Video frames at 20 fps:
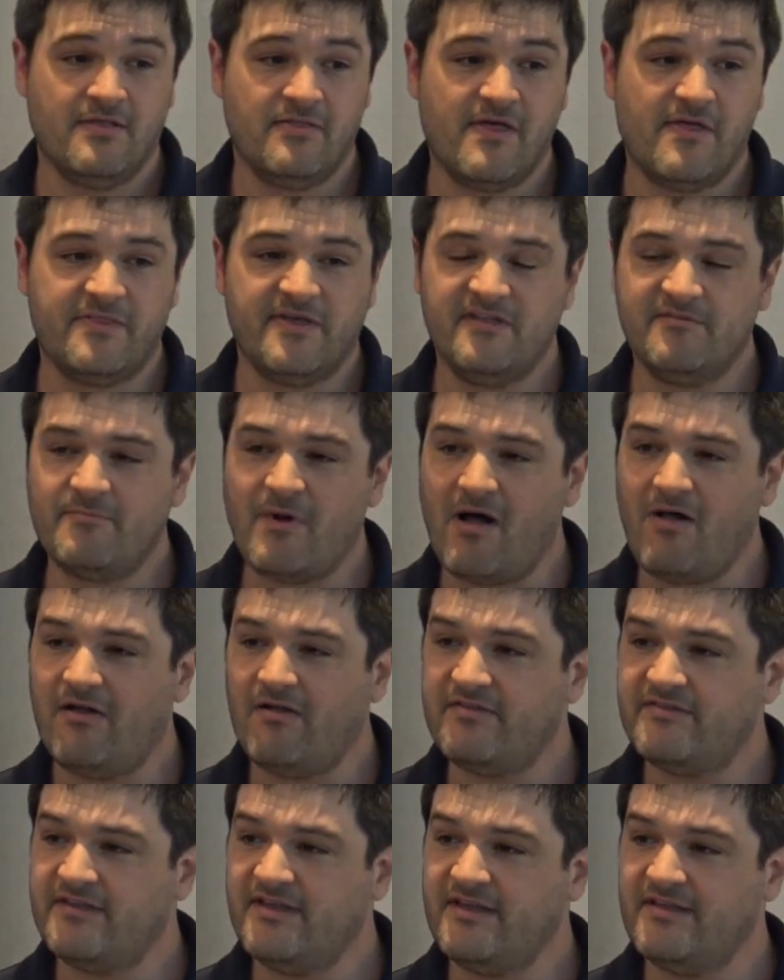that these
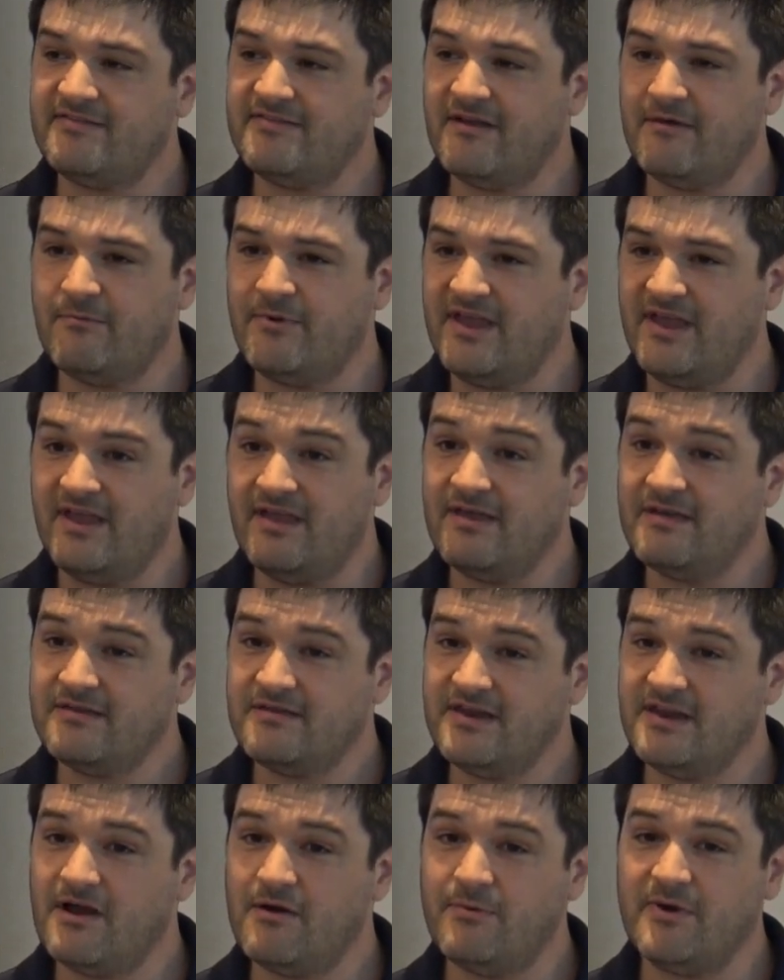policies that we
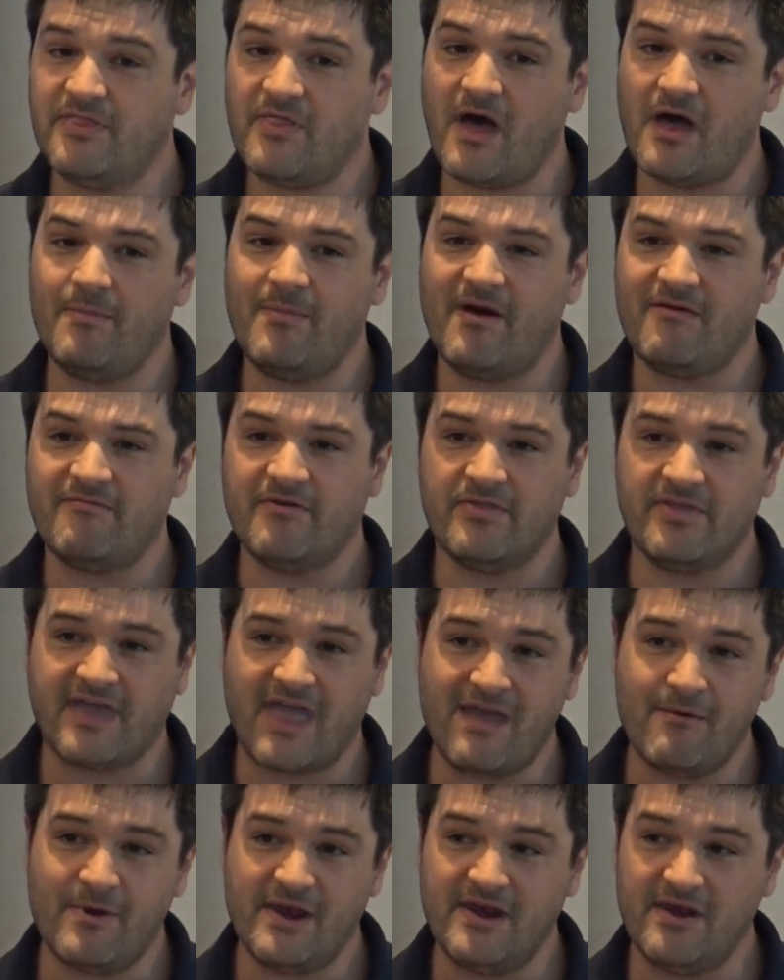thought about for the
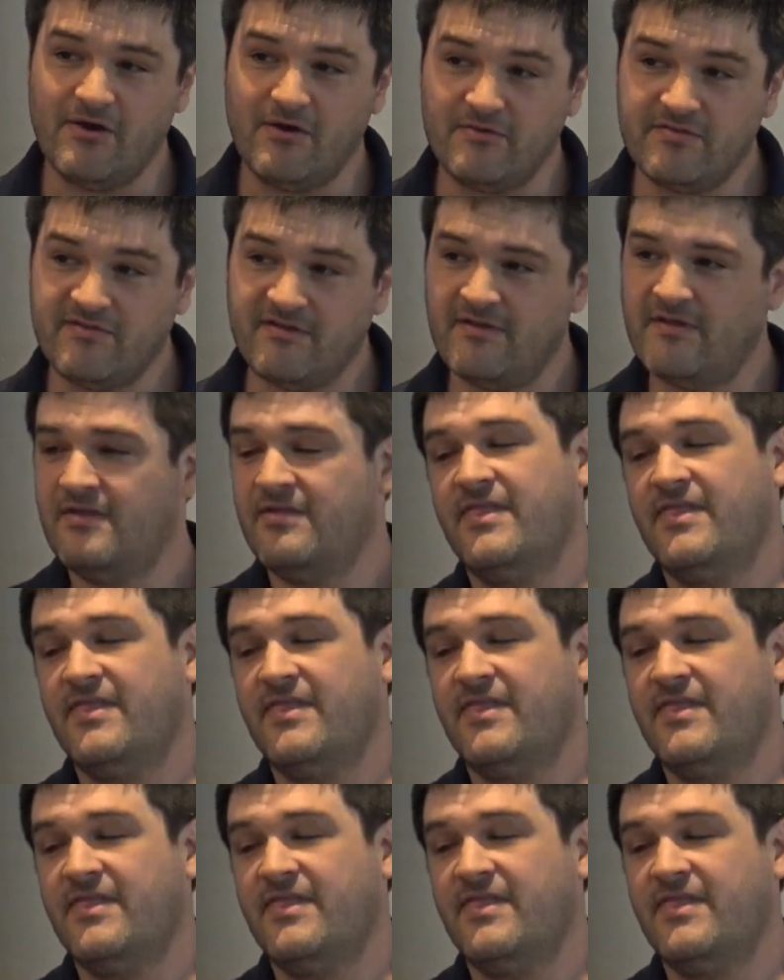gateway nodes,